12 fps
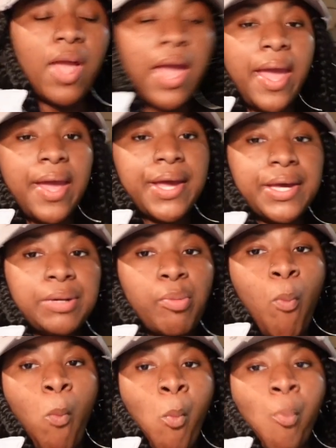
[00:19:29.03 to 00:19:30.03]
And
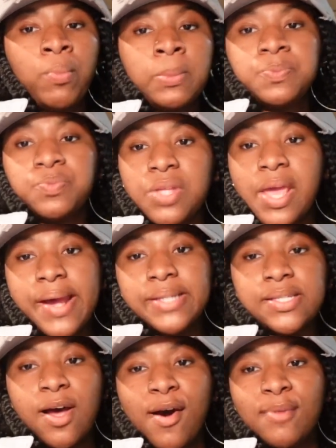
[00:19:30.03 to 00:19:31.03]
yes,
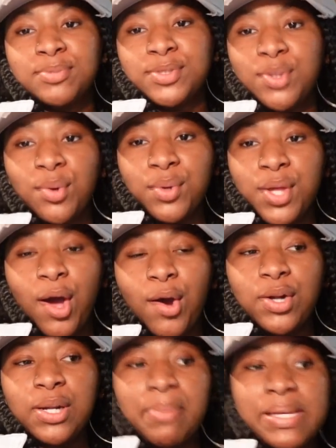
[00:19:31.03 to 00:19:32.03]
soon y'all
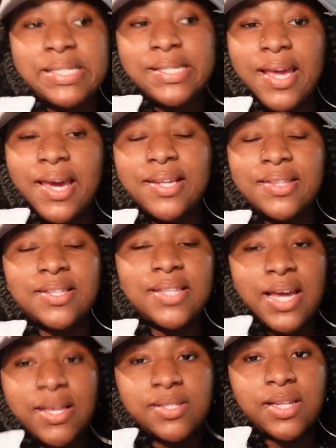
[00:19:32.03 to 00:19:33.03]
gonna be seeing the
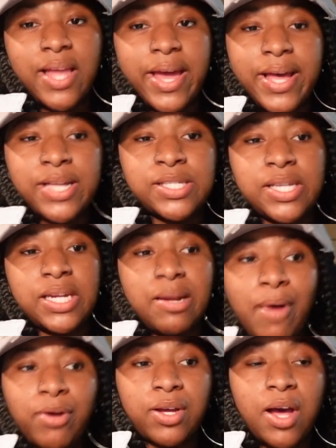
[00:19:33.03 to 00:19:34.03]
dance class in
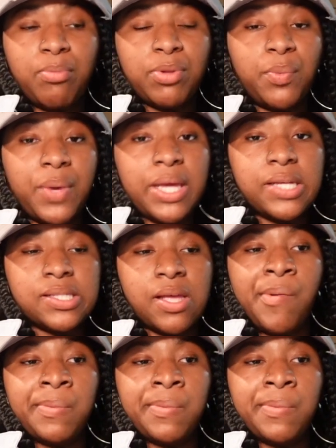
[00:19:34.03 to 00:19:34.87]
about a couple of weeks.